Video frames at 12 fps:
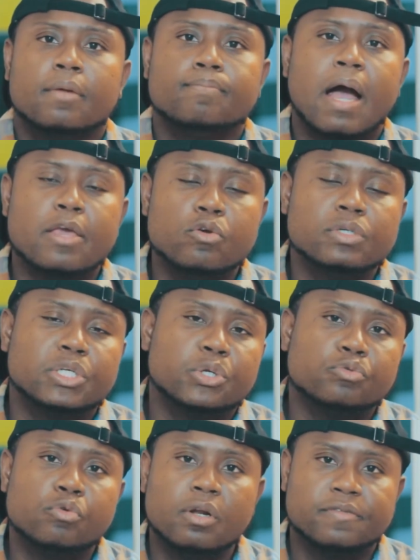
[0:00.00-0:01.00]
by using the
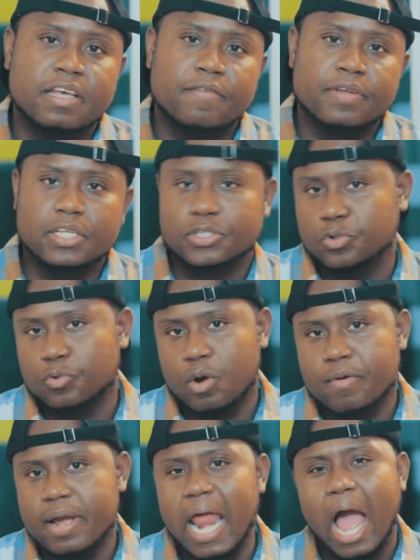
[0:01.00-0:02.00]
rule of 72,
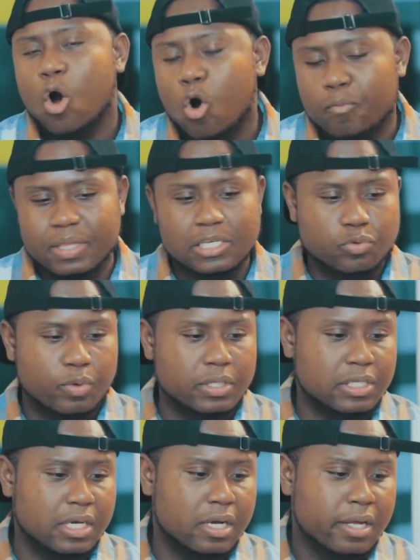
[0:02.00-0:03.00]
all right? I hope this
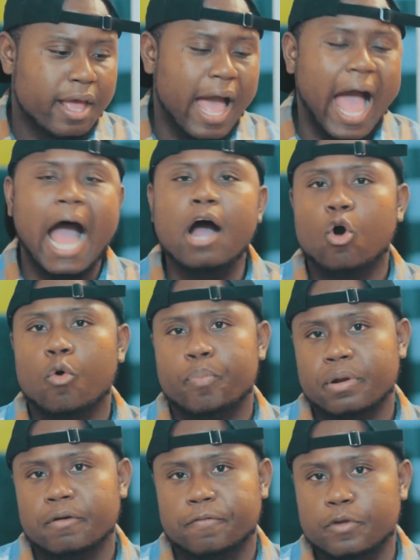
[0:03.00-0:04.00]
was an
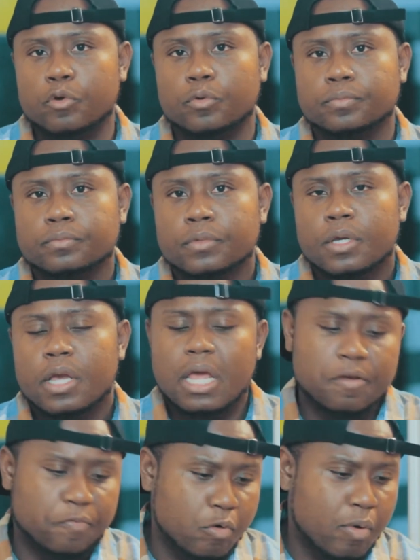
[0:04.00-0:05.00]
eye-opener for you. And
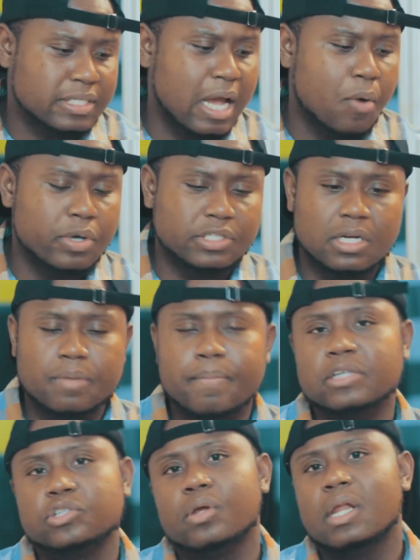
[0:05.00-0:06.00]
if it was, I want you to
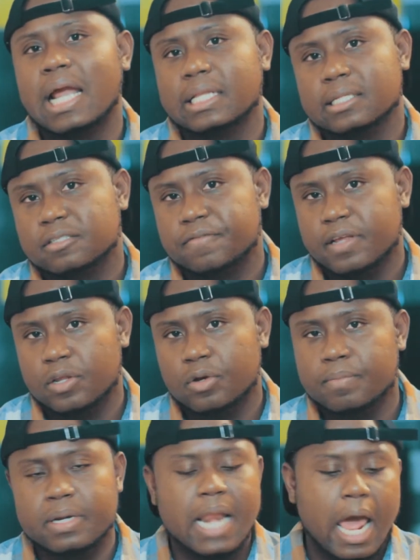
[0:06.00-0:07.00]
make sure you like this video.
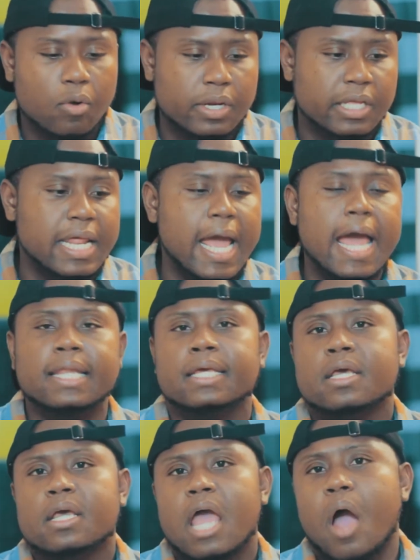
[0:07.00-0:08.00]
But not only that,
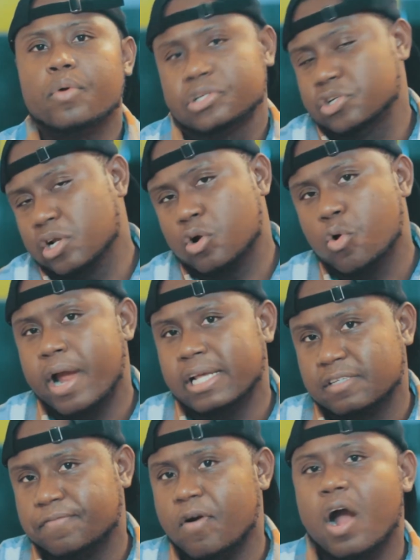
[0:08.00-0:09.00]
I want you to go
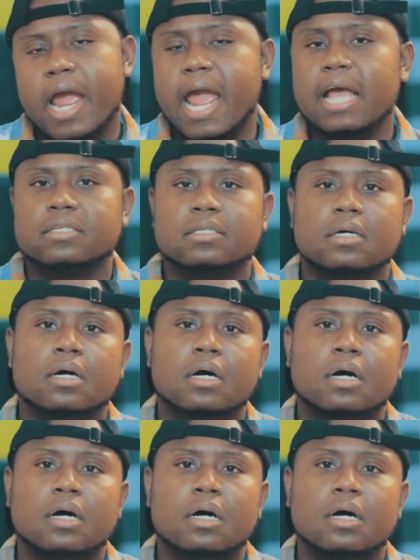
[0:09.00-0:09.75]
as far as